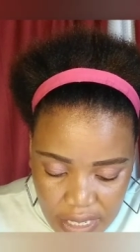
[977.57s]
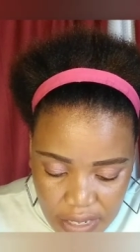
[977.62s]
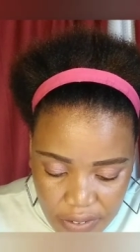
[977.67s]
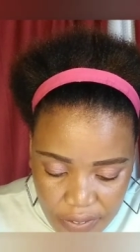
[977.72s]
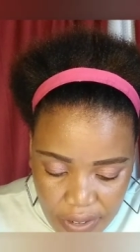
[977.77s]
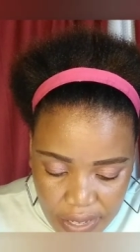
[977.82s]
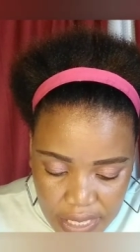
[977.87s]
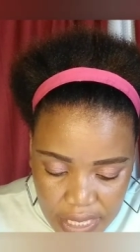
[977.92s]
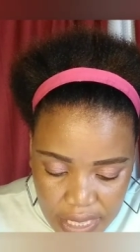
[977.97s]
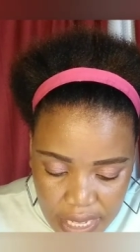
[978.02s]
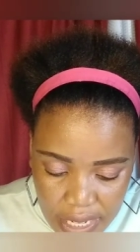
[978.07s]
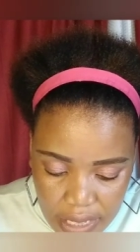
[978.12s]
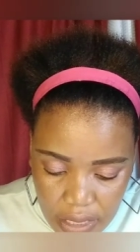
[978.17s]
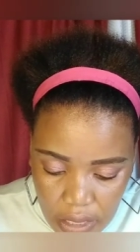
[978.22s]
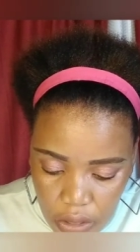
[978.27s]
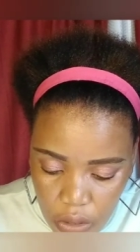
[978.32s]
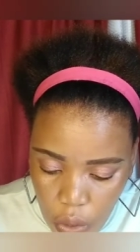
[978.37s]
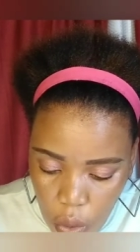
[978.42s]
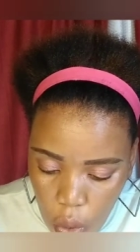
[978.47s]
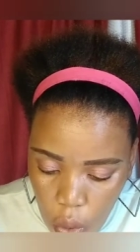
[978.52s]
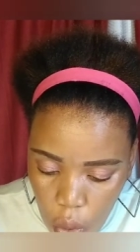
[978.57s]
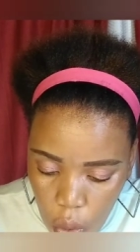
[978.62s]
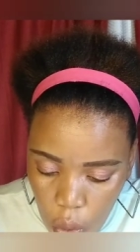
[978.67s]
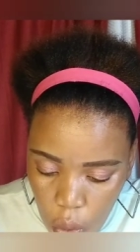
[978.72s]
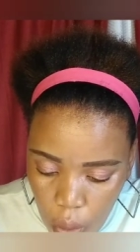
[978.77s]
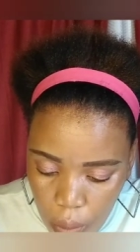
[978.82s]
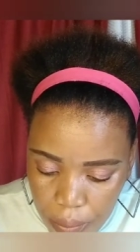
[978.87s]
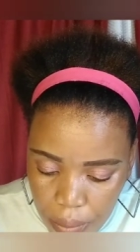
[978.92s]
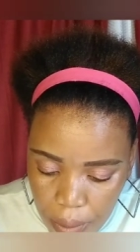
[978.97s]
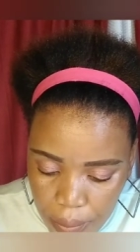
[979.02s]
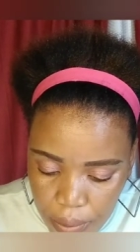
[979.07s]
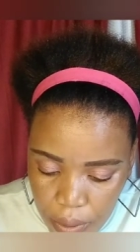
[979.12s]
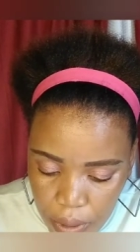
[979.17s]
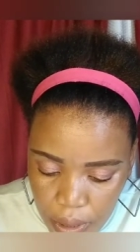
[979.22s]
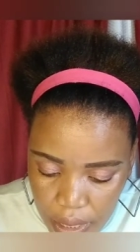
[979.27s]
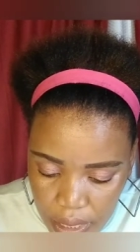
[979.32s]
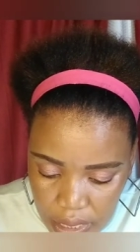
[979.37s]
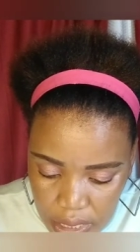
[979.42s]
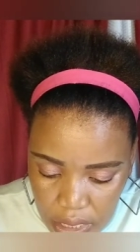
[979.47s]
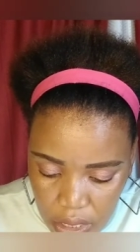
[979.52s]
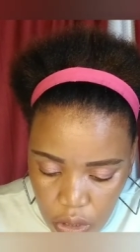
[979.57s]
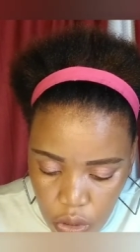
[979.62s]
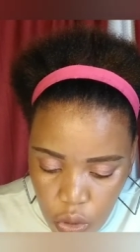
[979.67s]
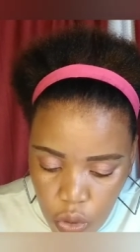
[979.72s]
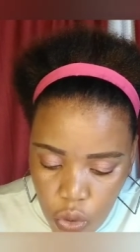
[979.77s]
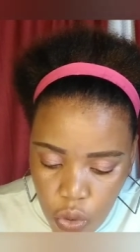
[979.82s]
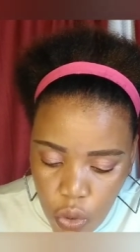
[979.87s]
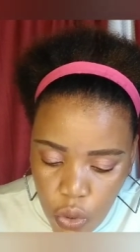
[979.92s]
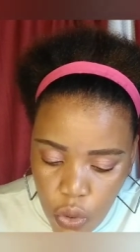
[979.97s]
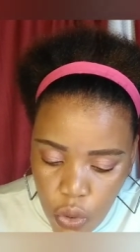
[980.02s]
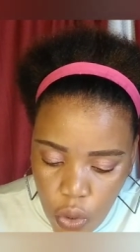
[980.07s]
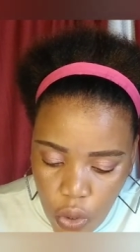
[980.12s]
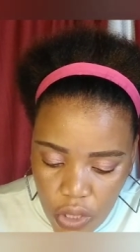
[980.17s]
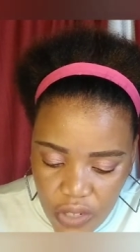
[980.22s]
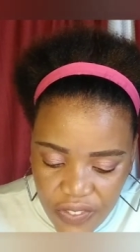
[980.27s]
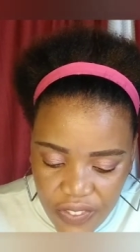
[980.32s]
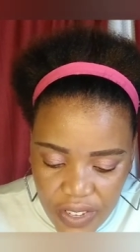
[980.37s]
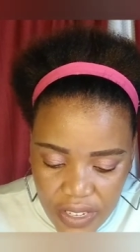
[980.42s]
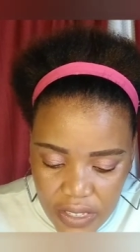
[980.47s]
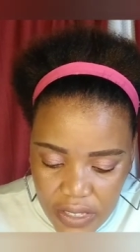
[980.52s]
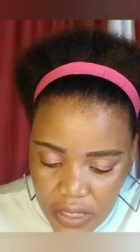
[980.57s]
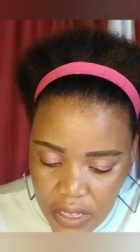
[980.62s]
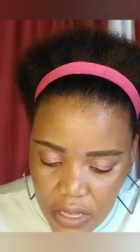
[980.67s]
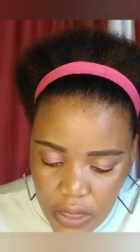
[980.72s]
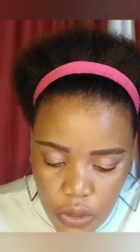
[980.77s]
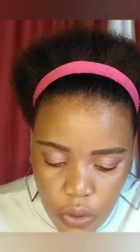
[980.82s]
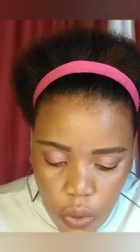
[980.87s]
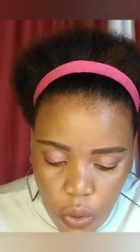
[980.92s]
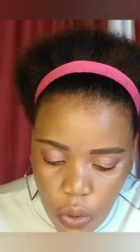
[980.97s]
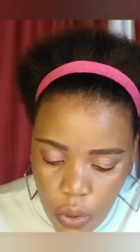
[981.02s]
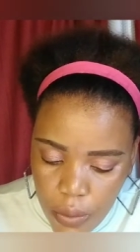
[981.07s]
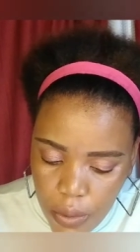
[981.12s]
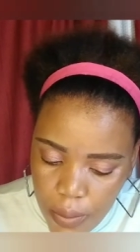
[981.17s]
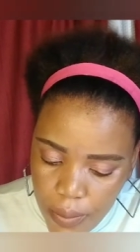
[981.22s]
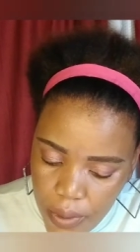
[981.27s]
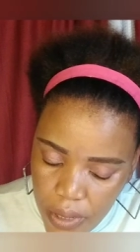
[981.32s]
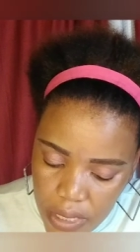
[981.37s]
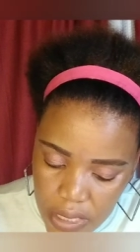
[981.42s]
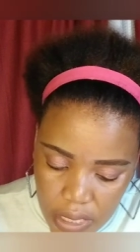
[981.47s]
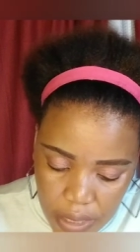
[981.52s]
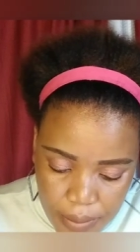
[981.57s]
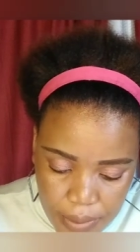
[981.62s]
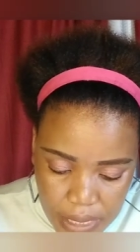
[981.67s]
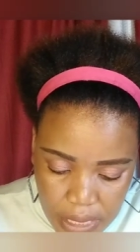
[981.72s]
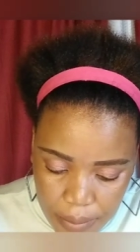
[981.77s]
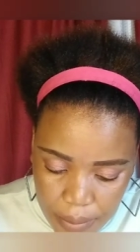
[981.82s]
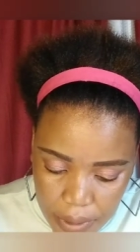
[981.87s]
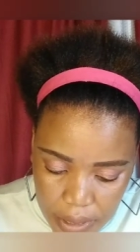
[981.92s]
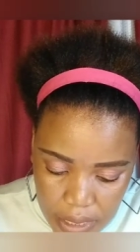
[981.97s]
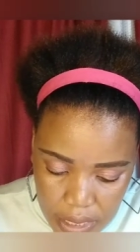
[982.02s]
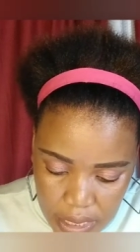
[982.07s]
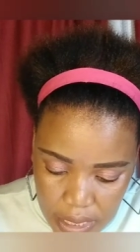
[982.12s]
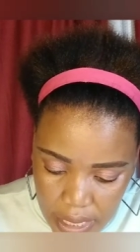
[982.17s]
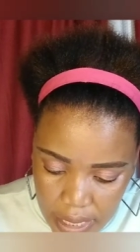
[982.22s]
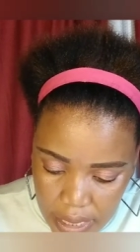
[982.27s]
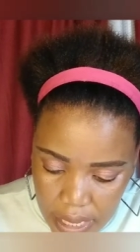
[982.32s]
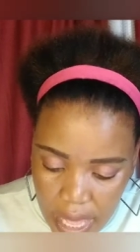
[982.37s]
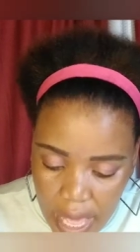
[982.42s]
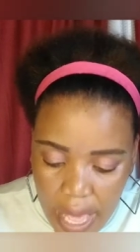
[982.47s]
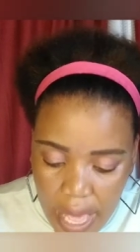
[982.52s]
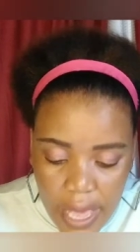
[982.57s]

vaccinating the whole population. You do not vaccinate the whole population, Mr. President.